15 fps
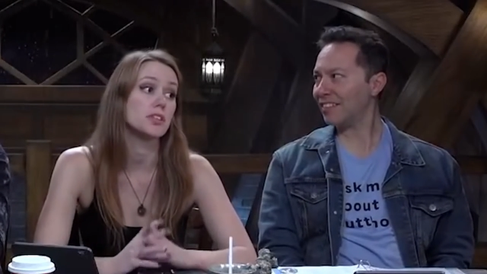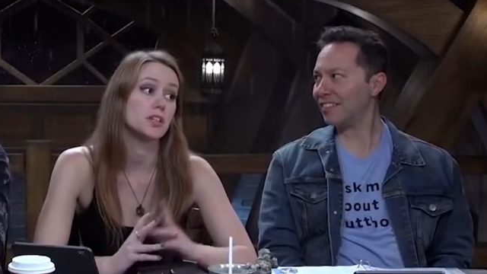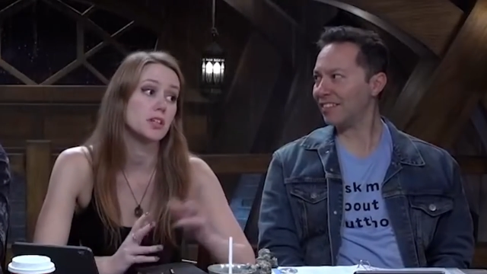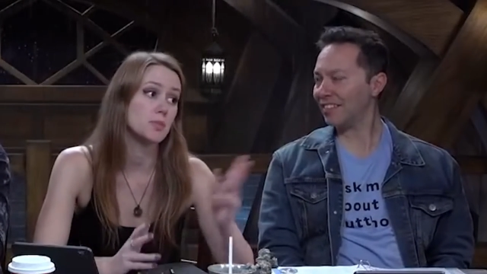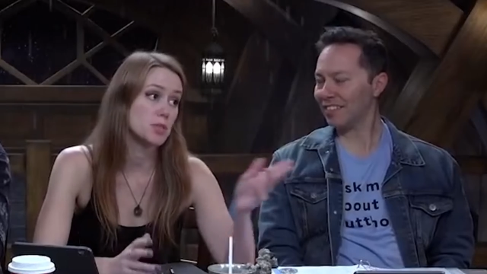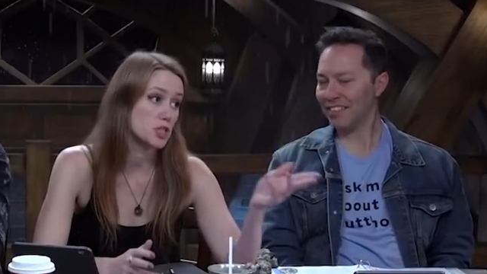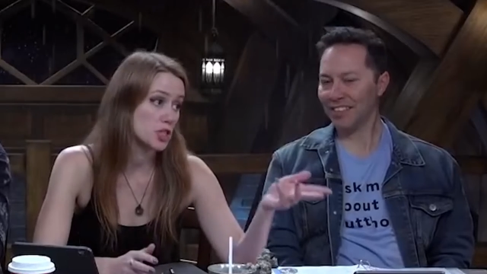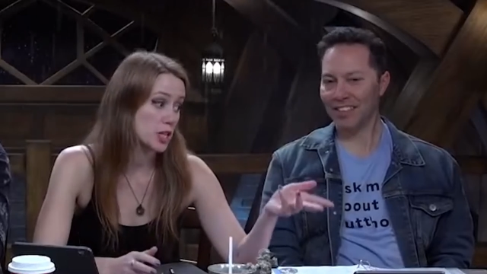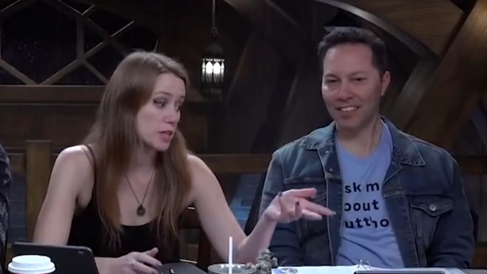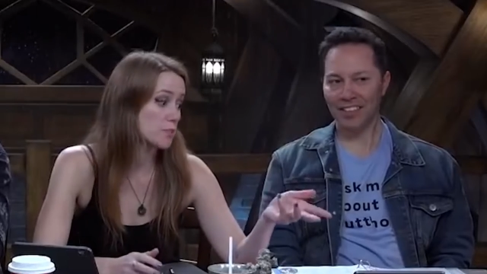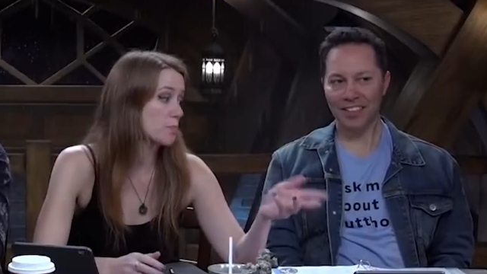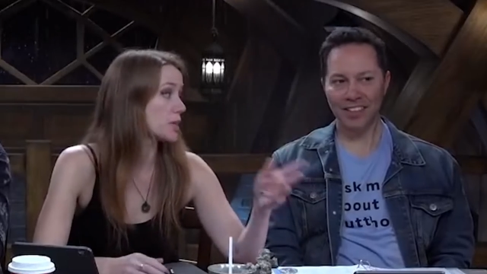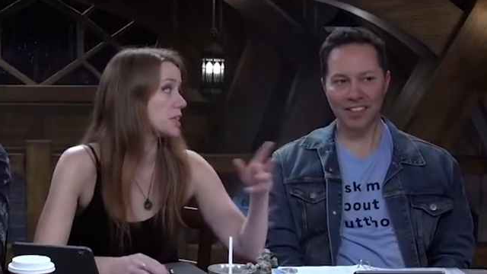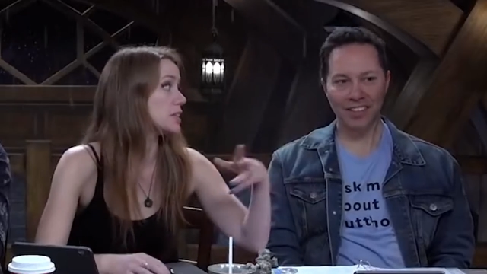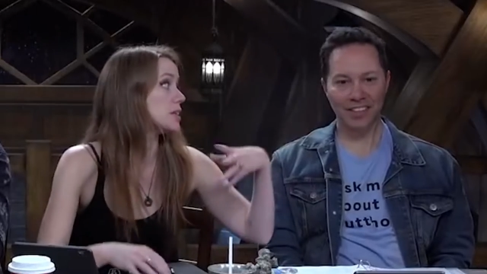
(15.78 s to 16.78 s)
Speaker 1: an Imogen,
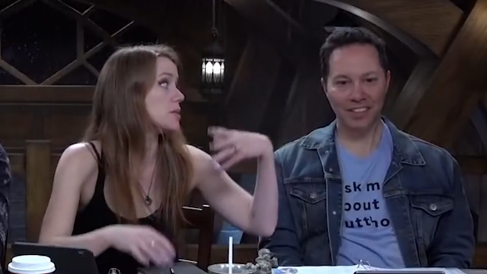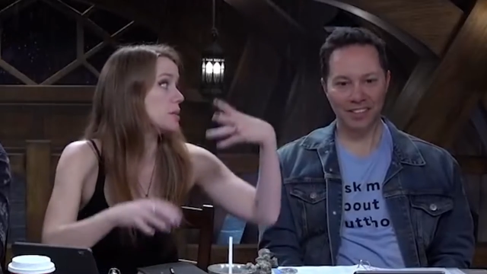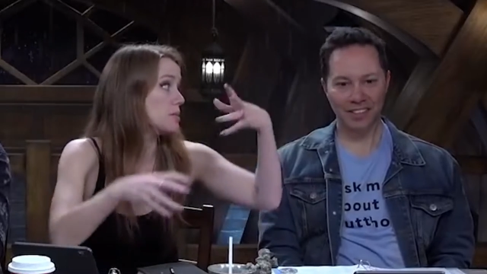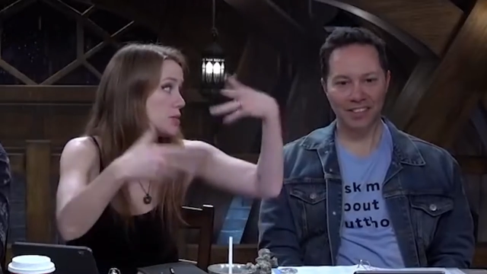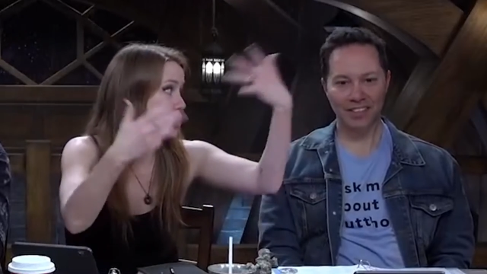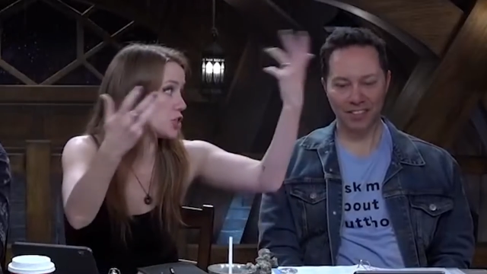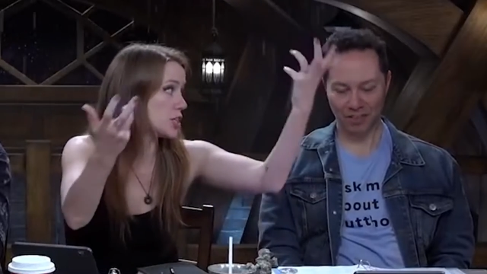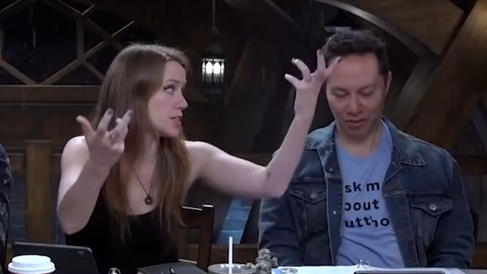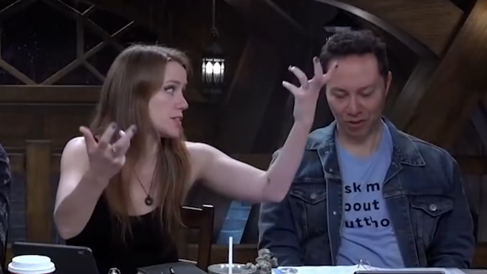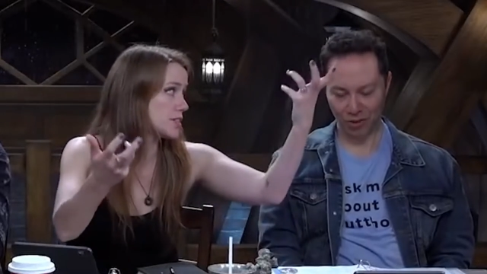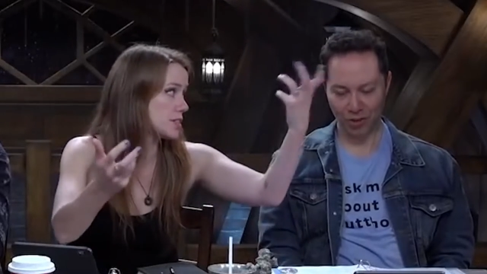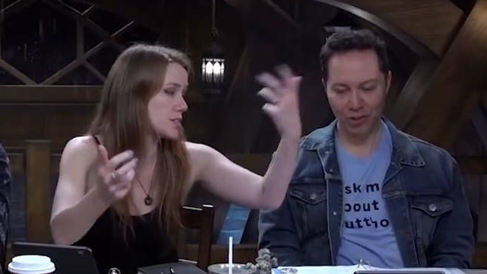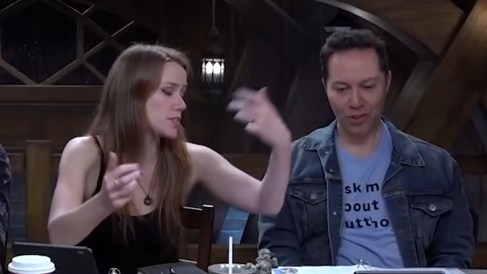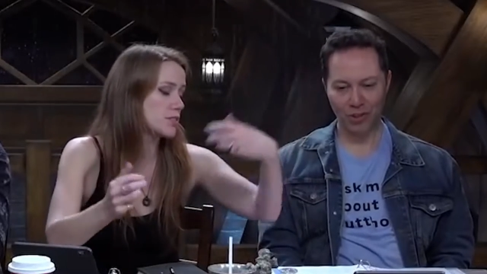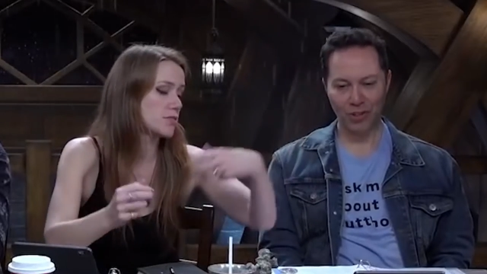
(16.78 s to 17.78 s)
but an images.
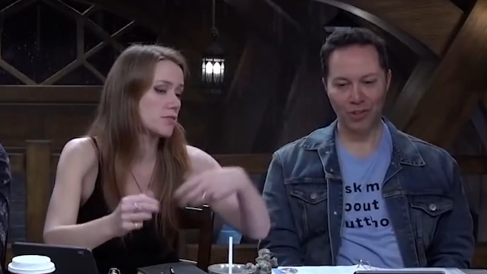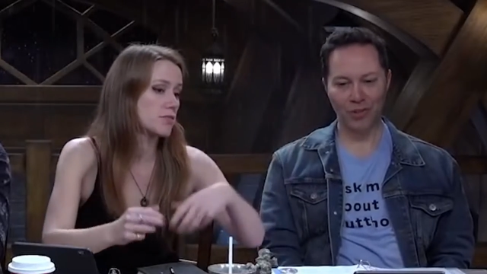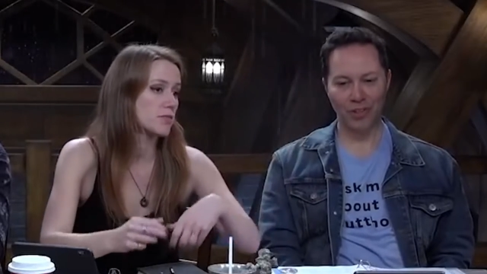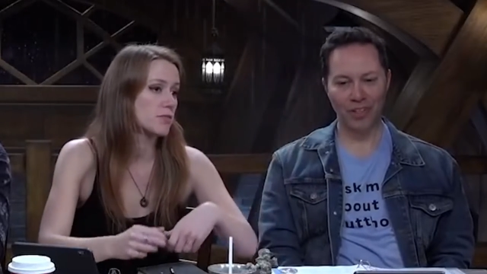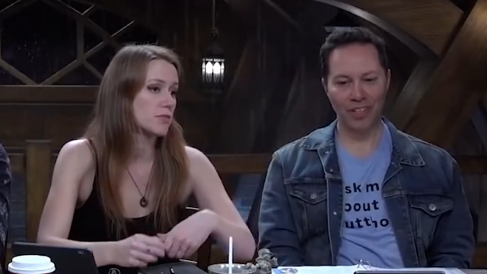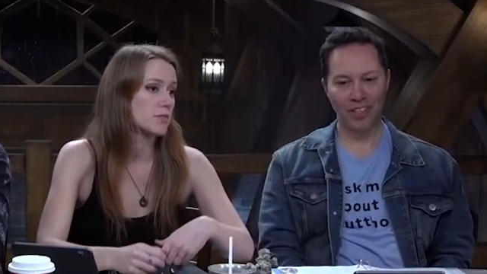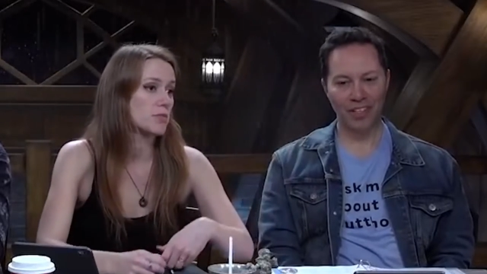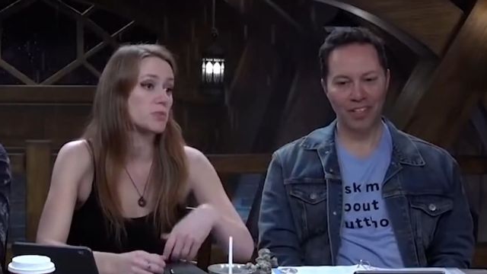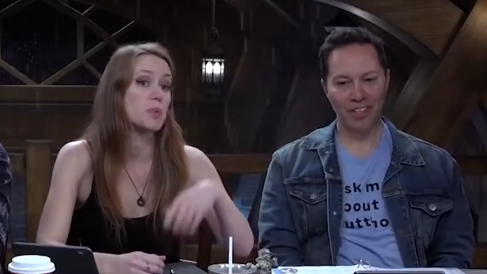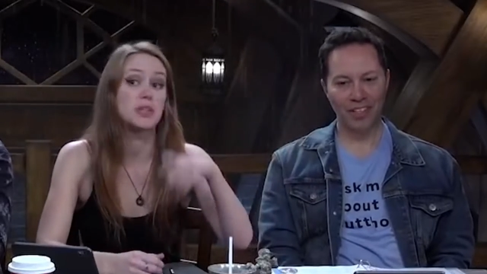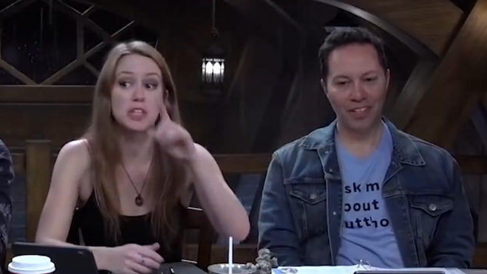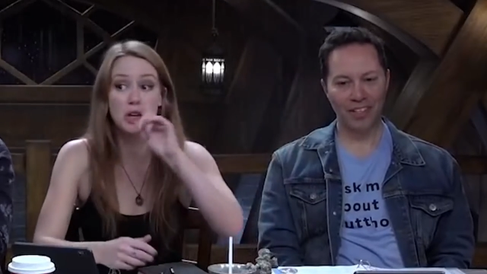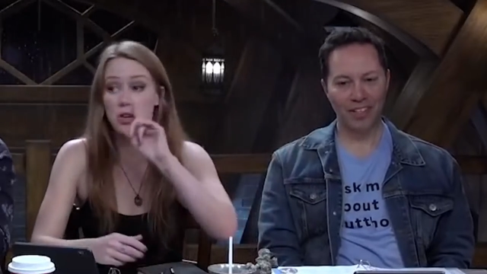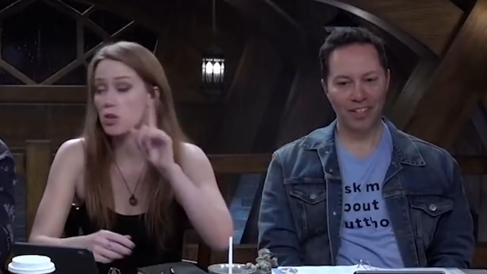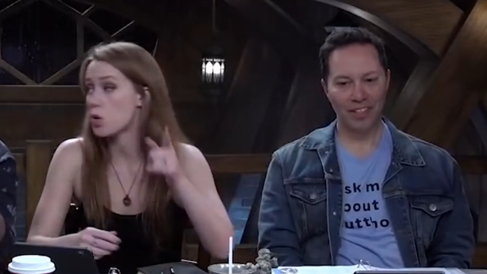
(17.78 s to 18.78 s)
Sure, sure, sure. But
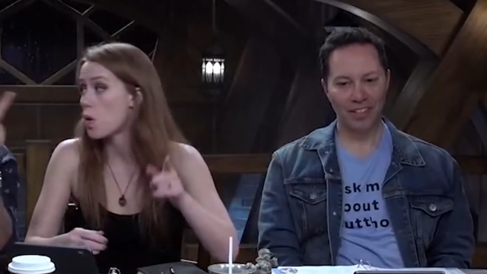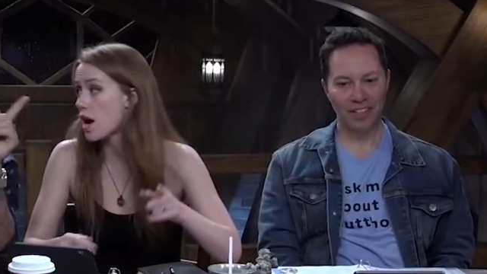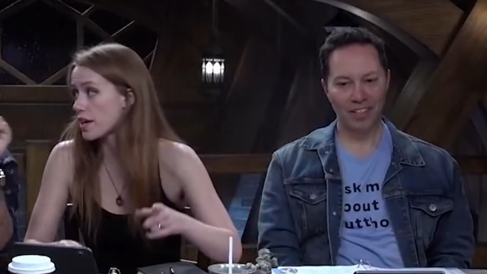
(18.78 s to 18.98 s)
they are mm.